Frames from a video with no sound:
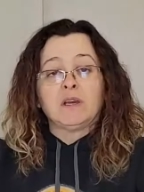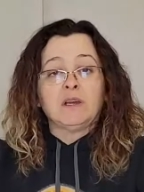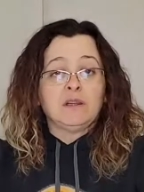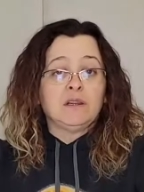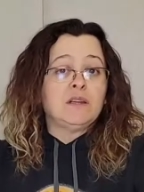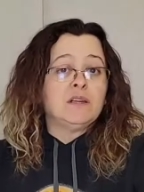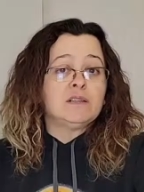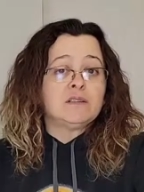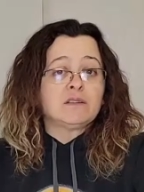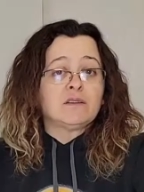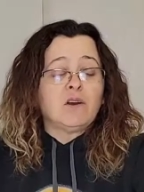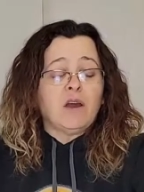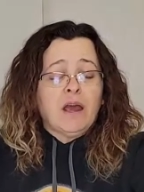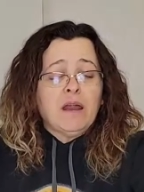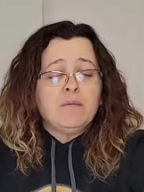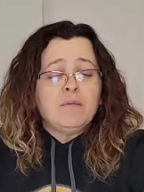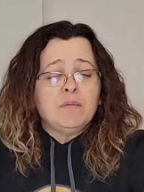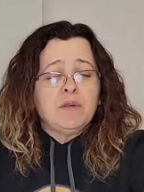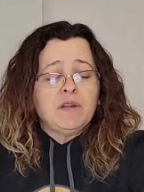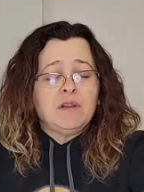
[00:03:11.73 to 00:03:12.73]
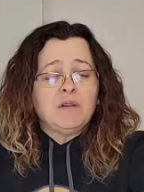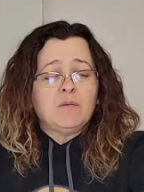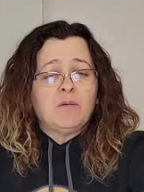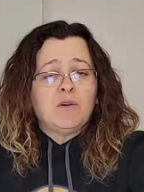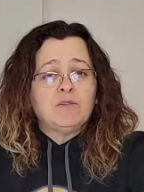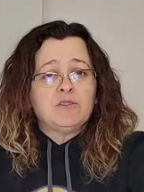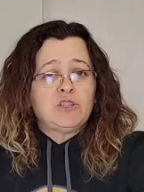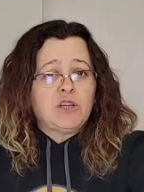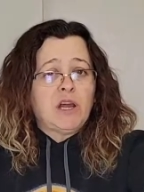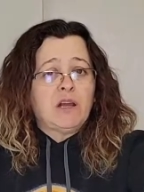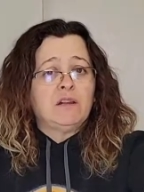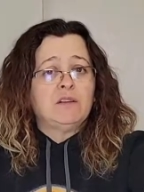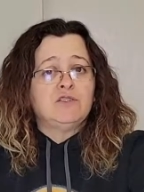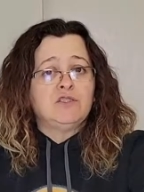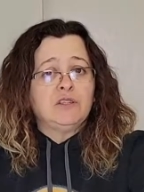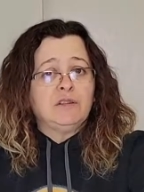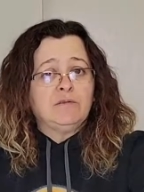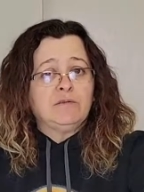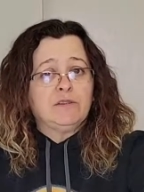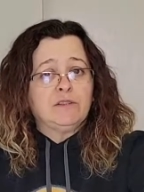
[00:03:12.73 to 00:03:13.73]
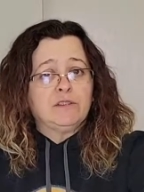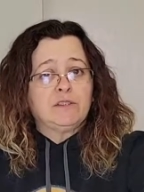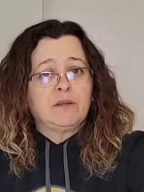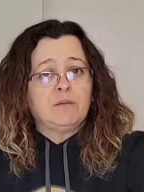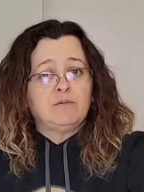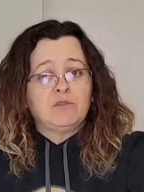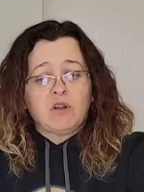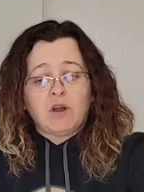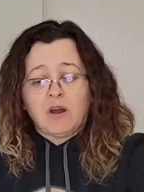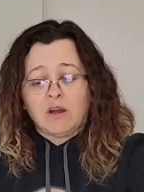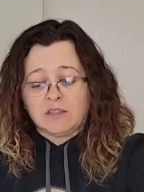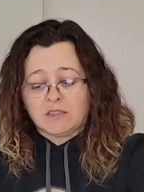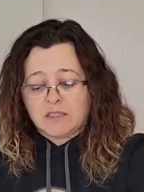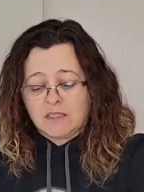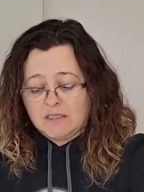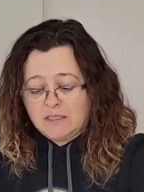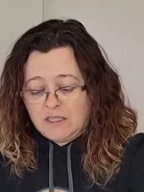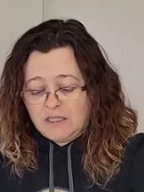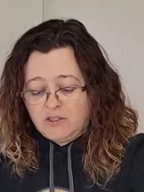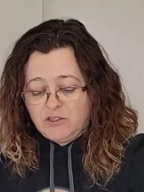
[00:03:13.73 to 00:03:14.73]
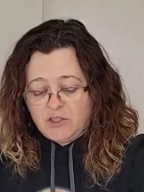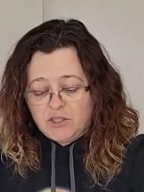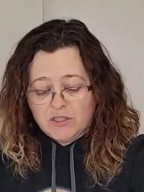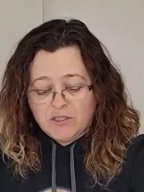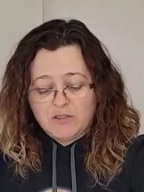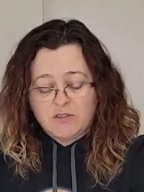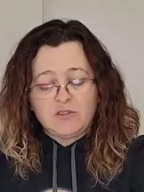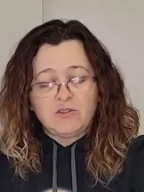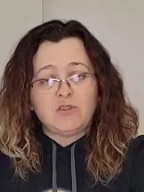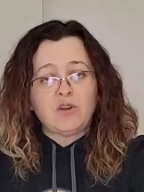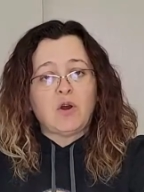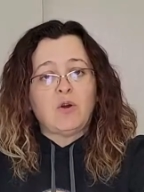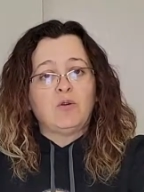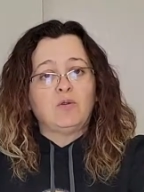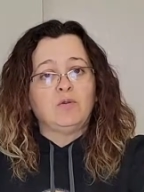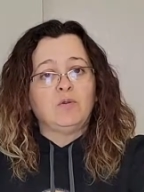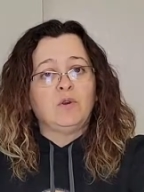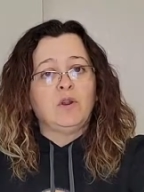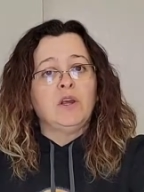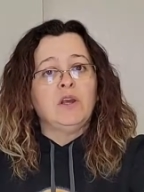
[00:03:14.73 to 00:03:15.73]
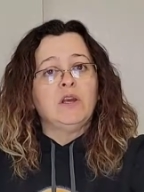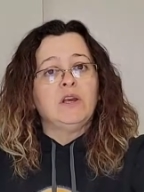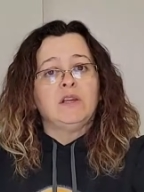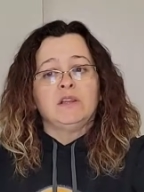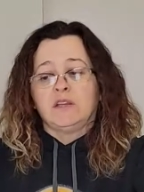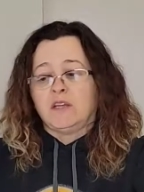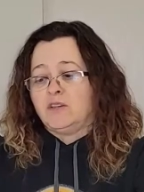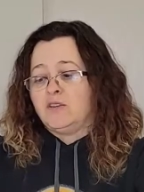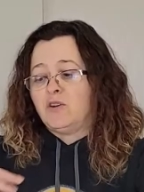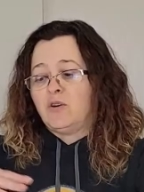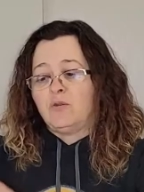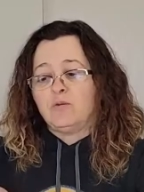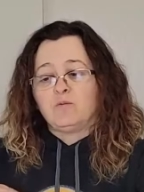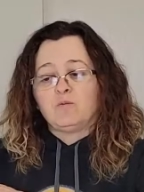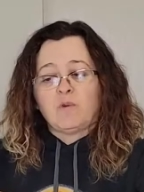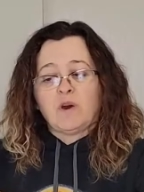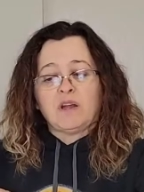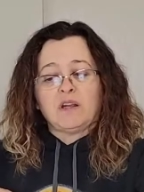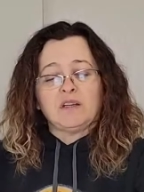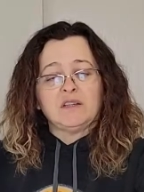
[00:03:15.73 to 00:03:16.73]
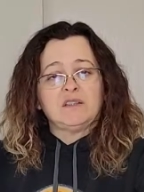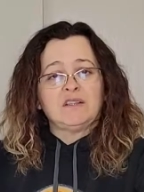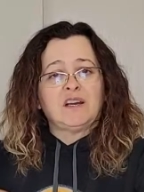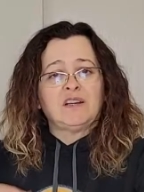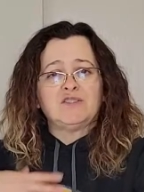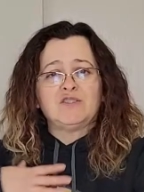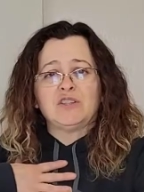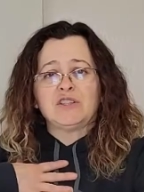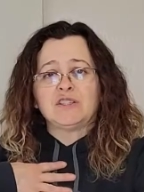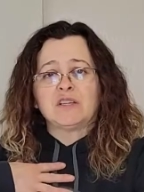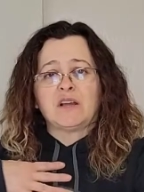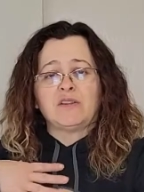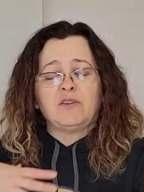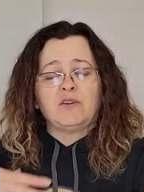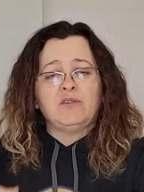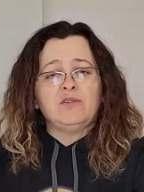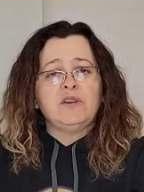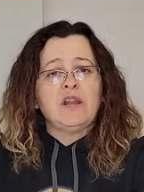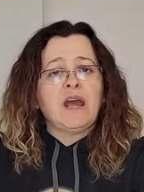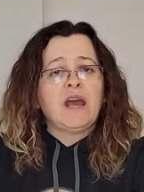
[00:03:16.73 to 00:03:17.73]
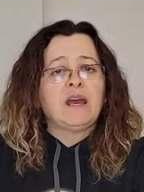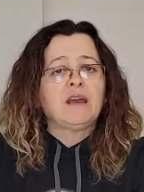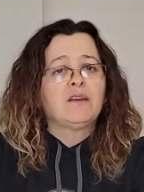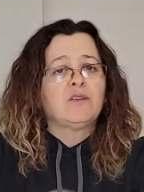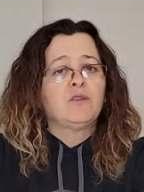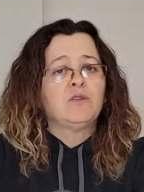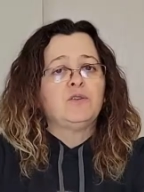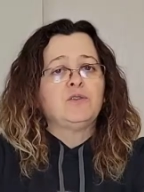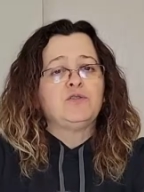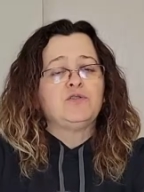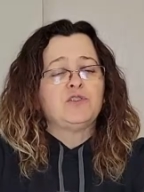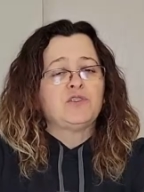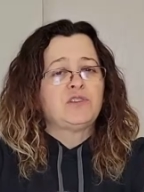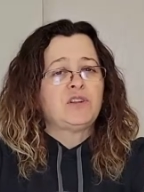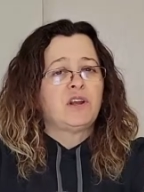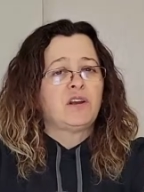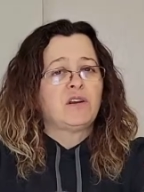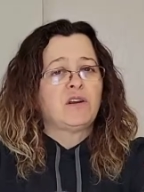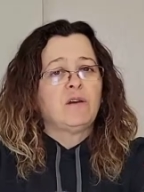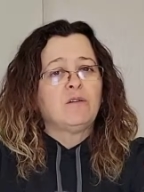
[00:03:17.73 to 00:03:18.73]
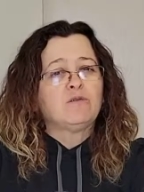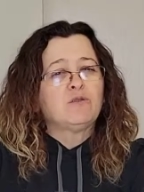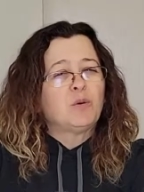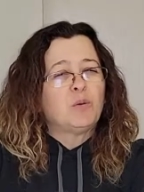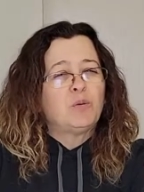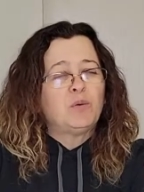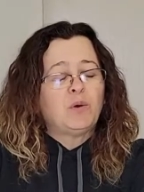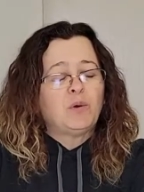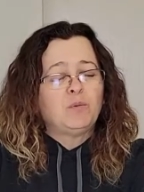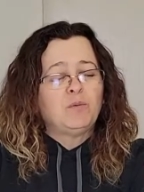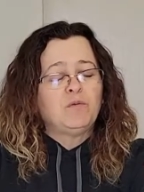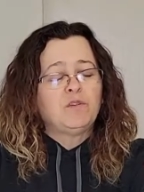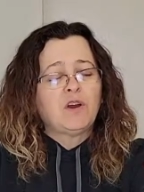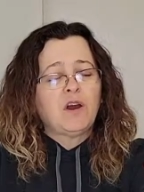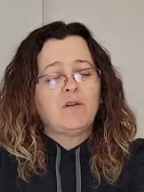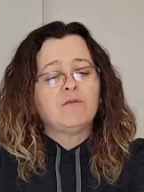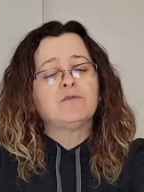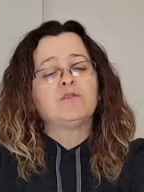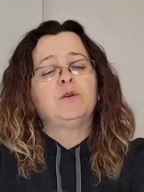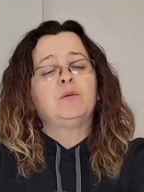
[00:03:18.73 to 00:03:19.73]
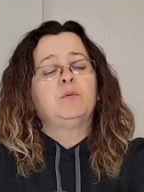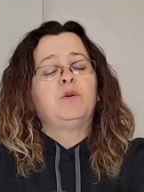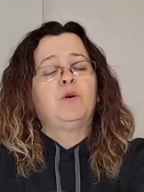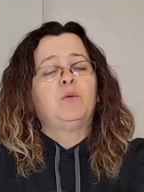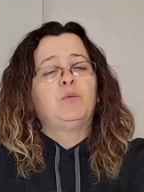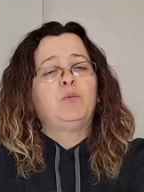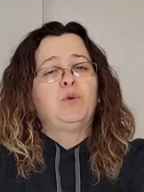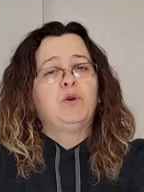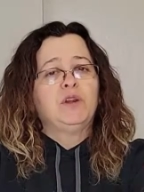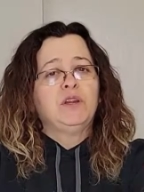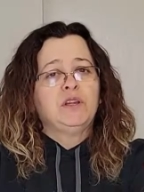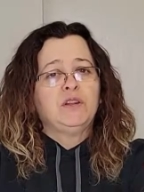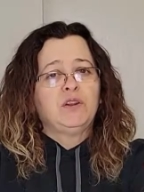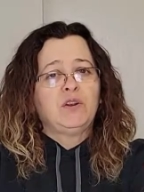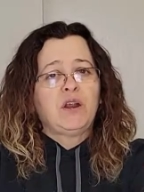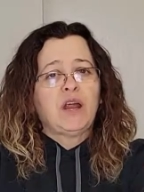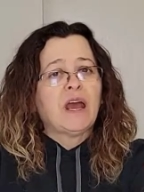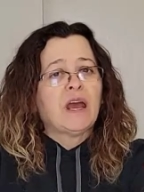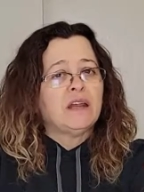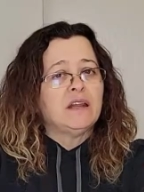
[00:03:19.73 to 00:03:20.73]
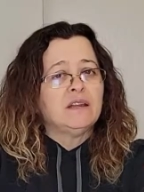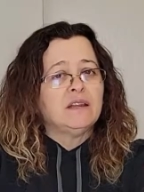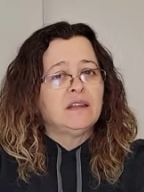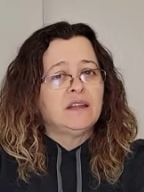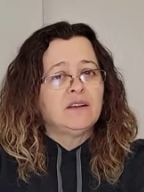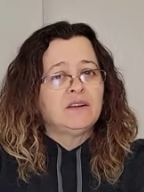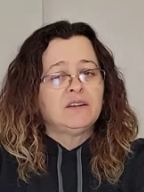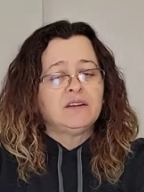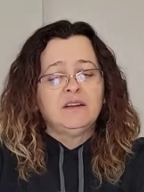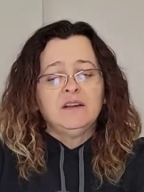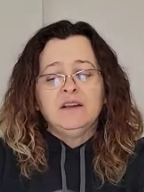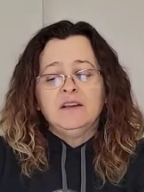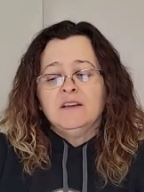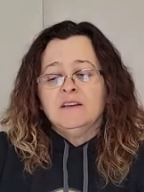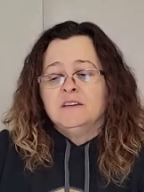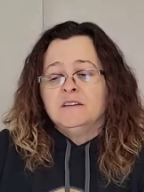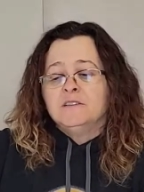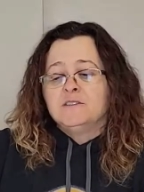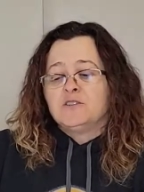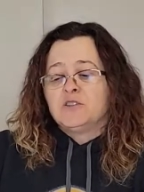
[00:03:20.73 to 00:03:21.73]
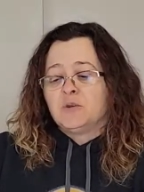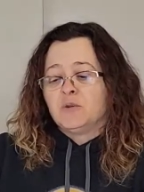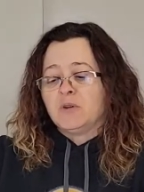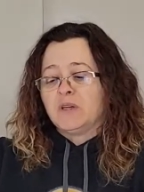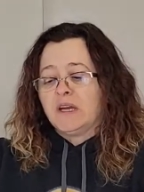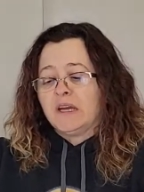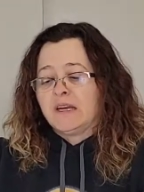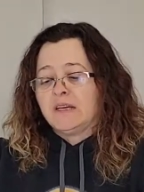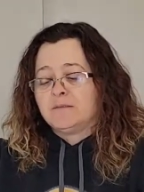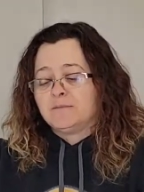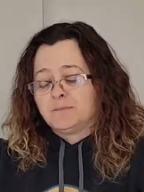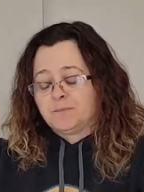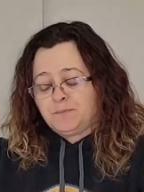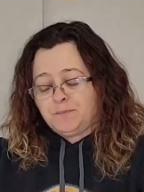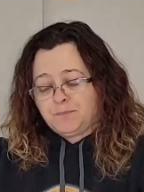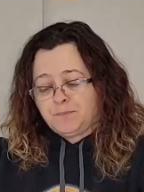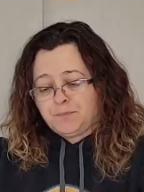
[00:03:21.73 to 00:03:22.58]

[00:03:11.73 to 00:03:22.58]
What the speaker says: this can be the most challenging for some dogs because they just don't, they don't want to touch this on their neck, or they're just not comfortable putting their head in there. So again,